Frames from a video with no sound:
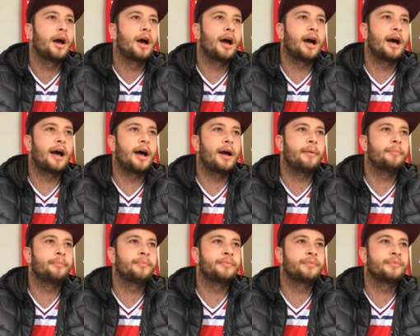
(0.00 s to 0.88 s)

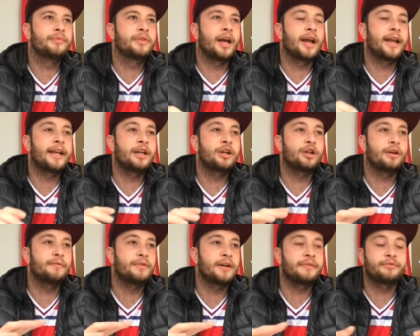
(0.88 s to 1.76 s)
That he could
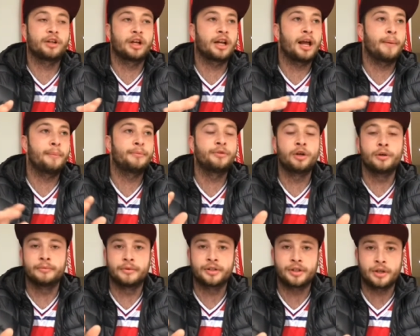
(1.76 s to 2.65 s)
have left the club
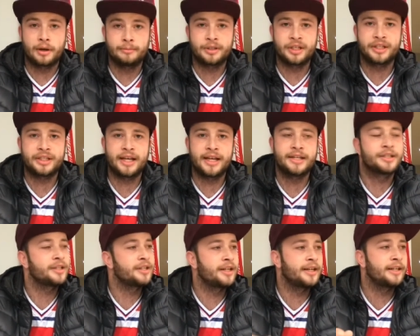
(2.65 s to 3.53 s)
numerous times this
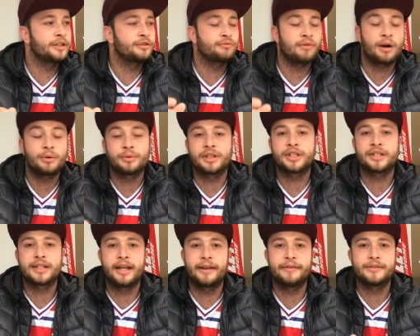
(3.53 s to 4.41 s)
season and he's rolled his
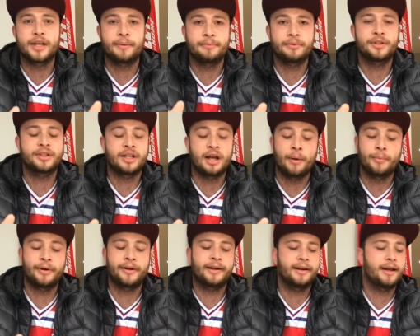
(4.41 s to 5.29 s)
sleeves up and stuck
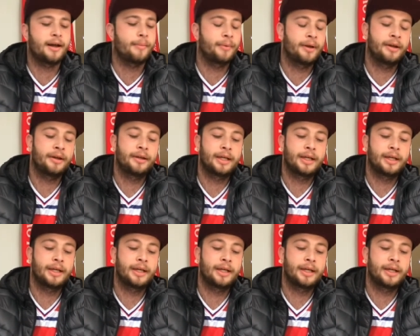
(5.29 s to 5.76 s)
with the club.